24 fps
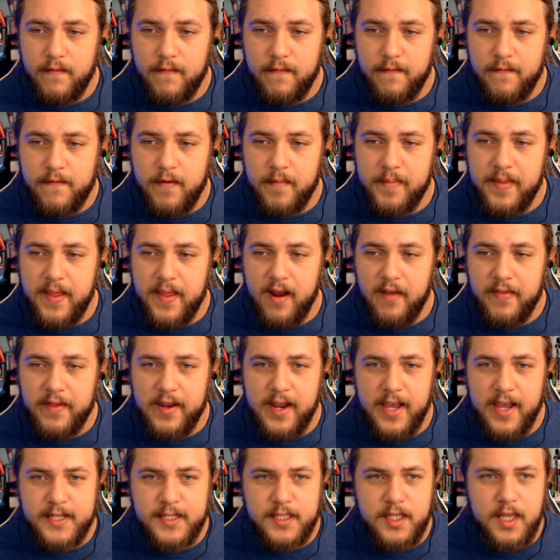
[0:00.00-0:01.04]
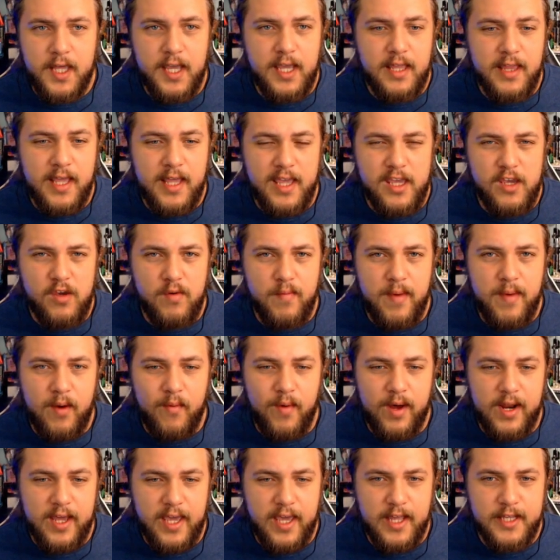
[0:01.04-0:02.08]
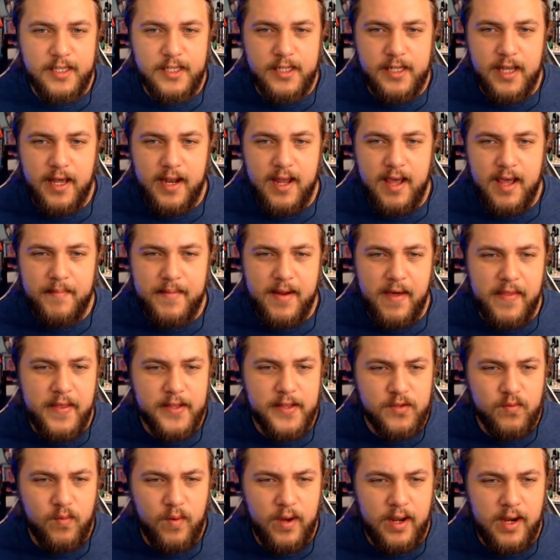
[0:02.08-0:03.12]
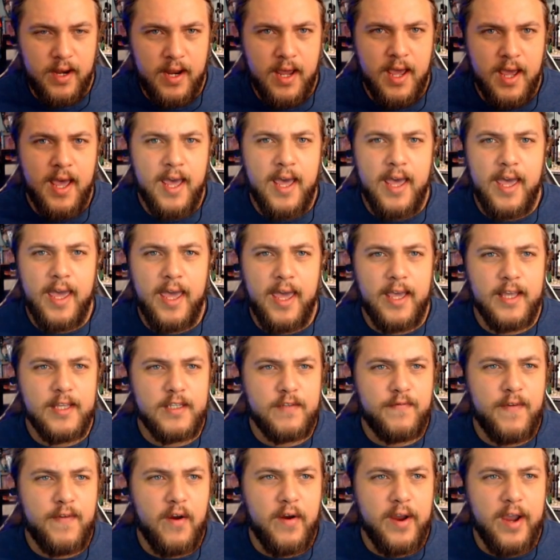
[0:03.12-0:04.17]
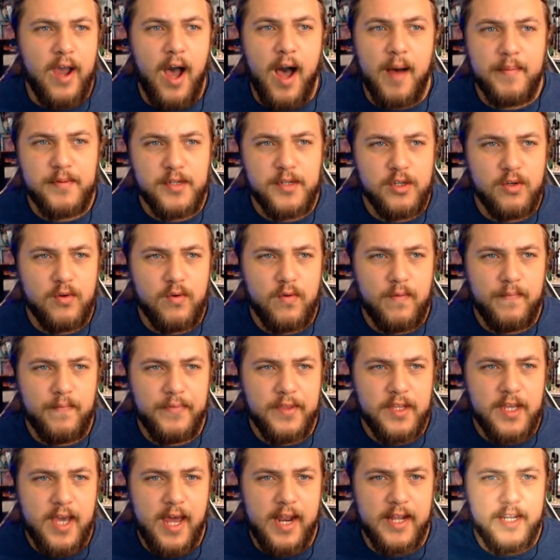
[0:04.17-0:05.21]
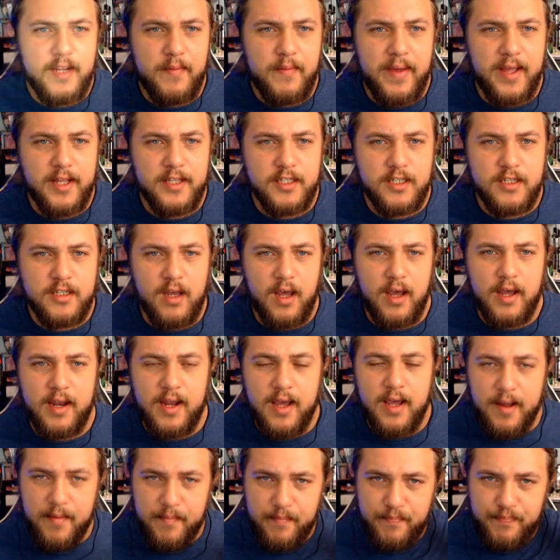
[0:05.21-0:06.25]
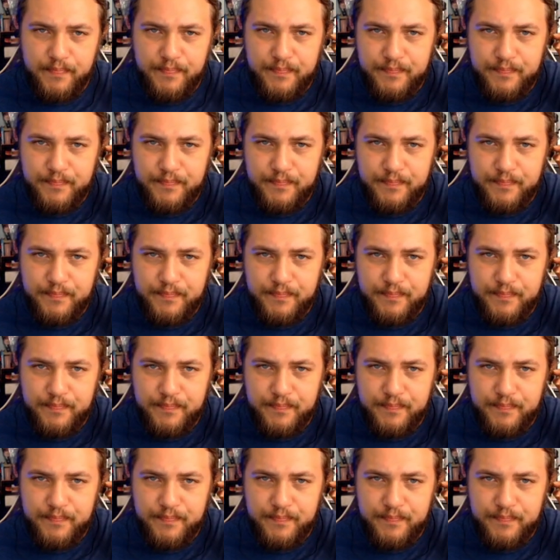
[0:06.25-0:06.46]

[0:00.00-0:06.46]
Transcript: from there, the next thing that you may want to get set up. Now this one is very optional, kind of depends on